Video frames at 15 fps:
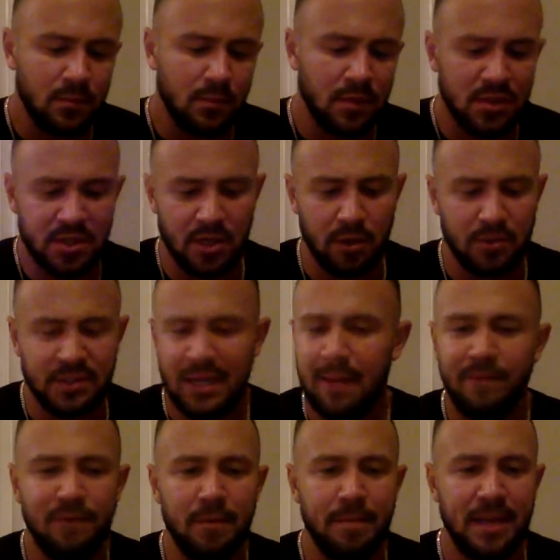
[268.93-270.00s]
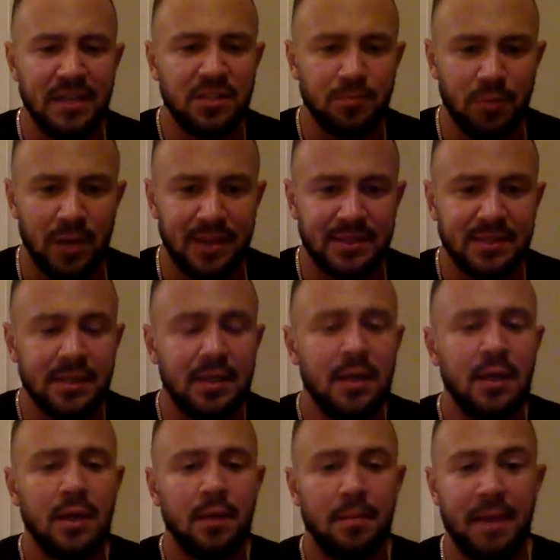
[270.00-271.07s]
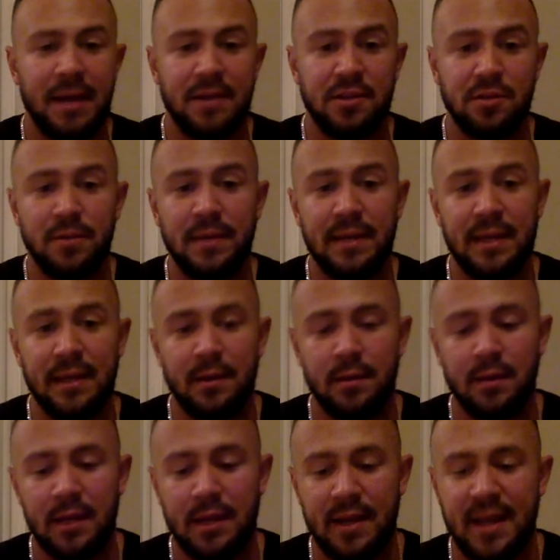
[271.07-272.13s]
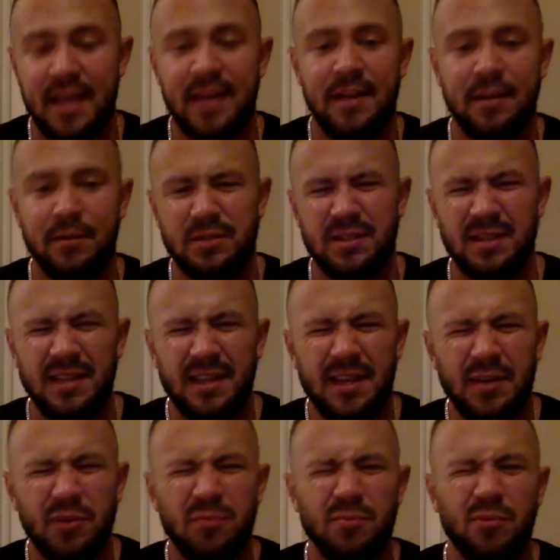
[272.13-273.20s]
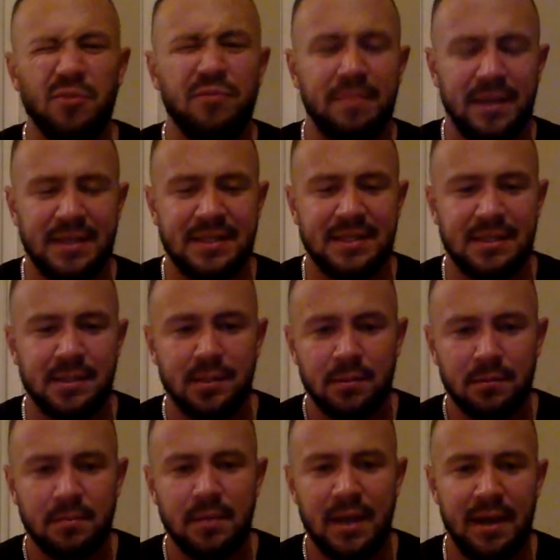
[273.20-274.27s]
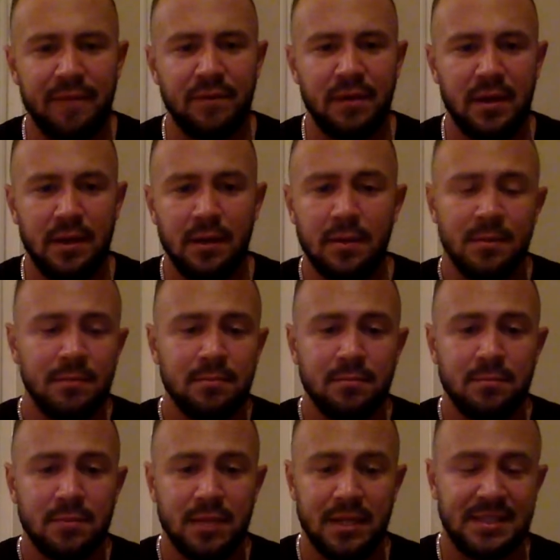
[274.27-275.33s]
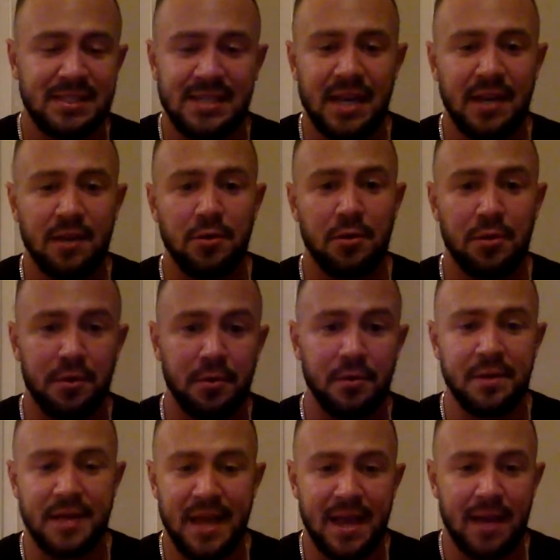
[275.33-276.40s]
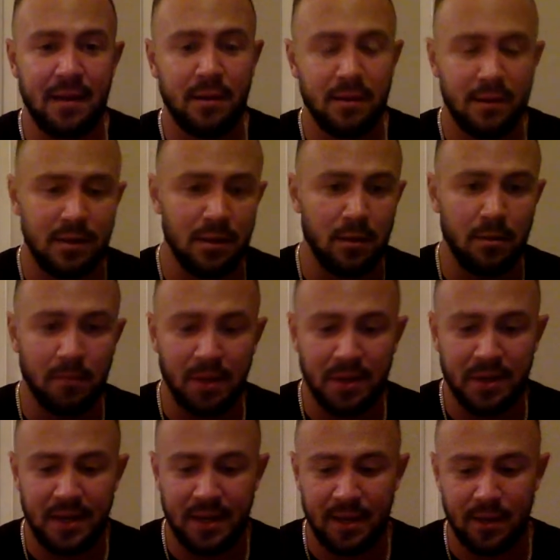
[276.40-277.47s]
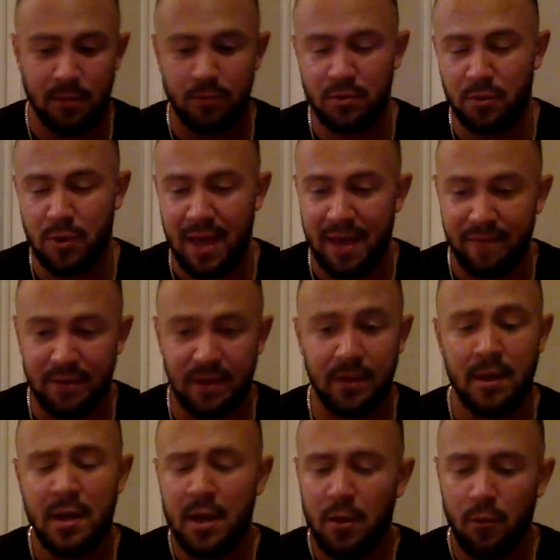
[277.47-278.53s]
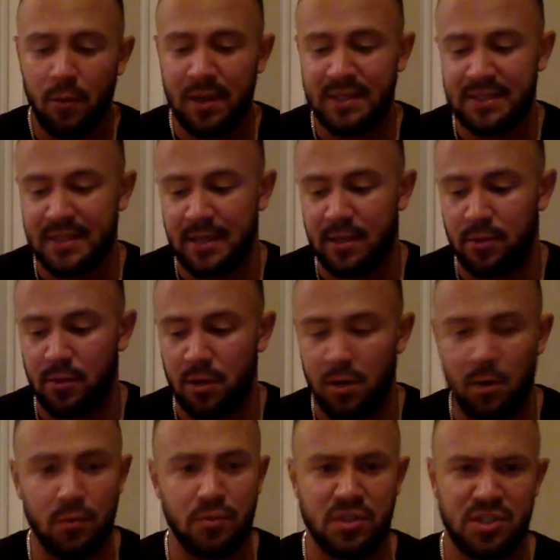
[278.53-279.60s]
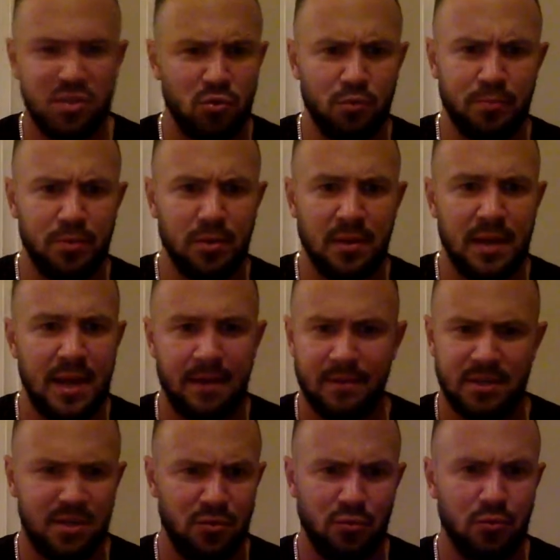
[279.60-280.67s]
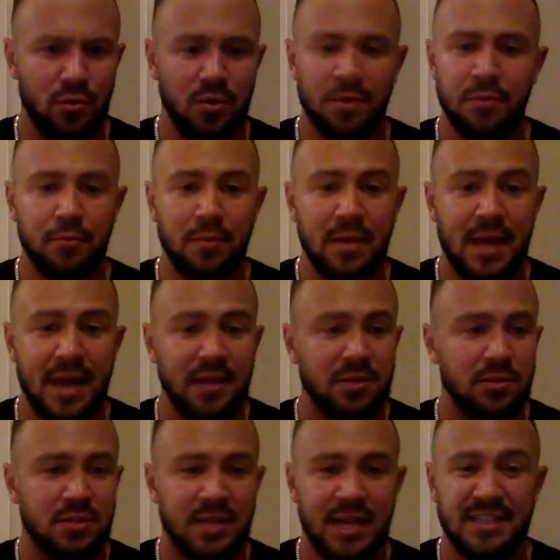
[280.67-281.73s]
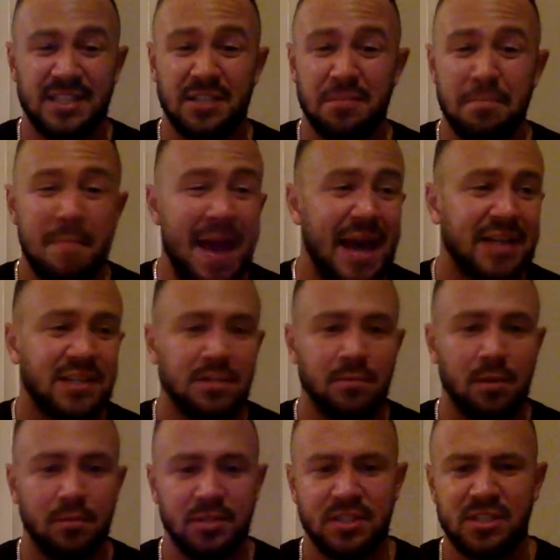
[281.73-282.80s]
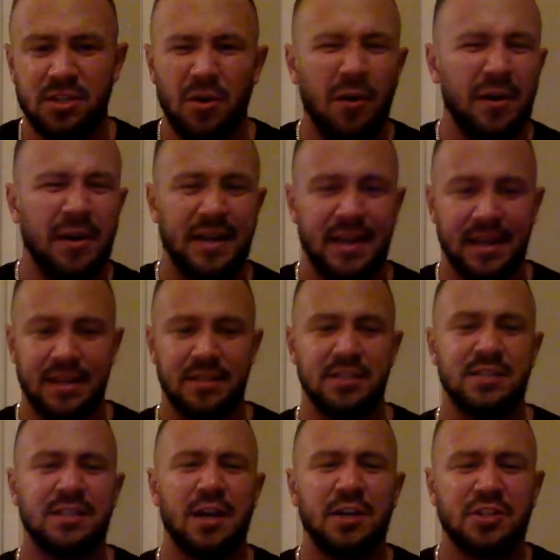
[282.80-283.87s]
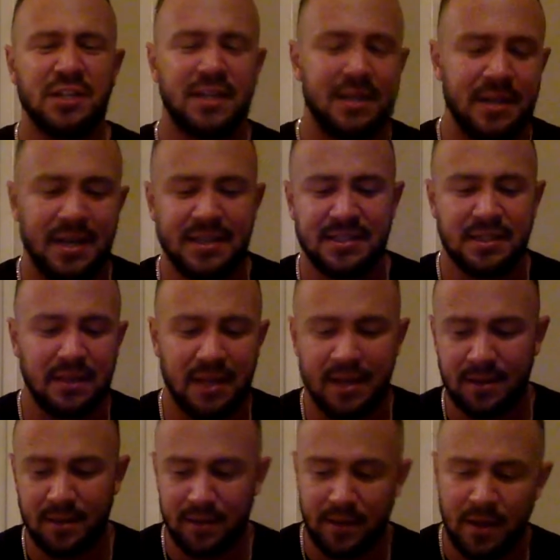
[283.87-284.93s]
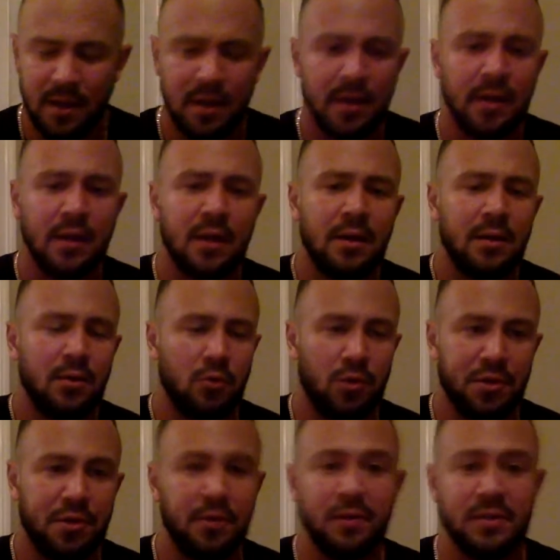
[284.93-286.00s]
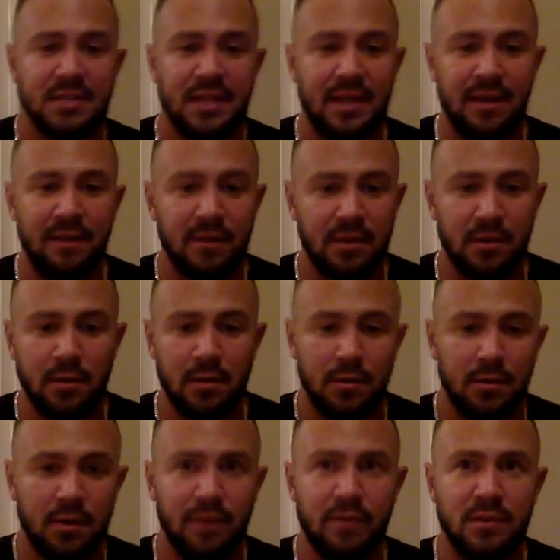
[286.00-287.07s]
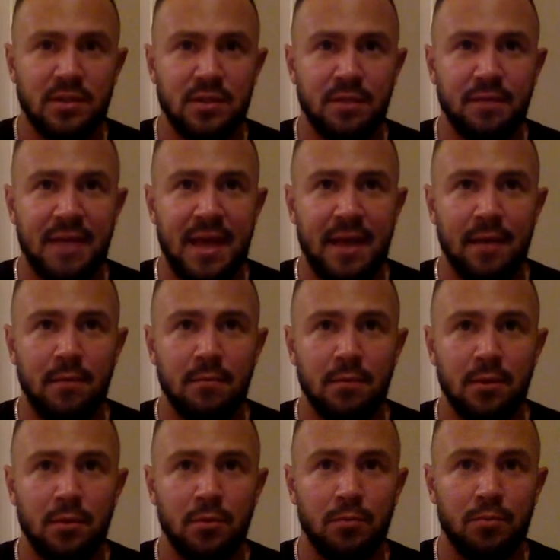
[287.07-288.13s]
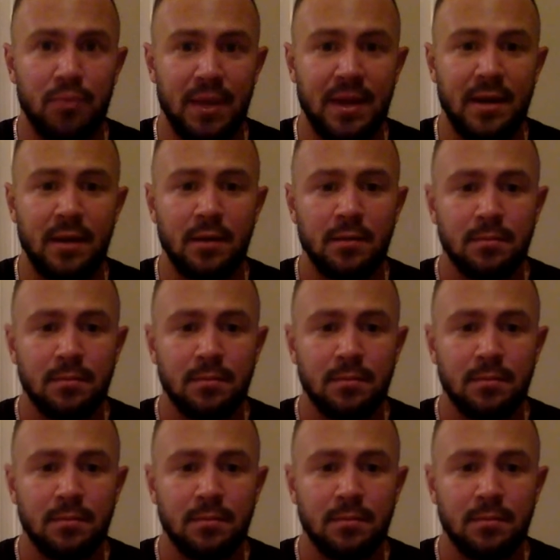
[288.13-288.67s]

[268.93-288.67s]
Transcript: So same for bench press. By doing it and hitting those little movements that second or third day, Monday you do heavy, Wednesday you go super light, 2 or 3 exercises maximum, just targeting it, just touching it nice and lightly. Or Thursday even, you give yourself that little break.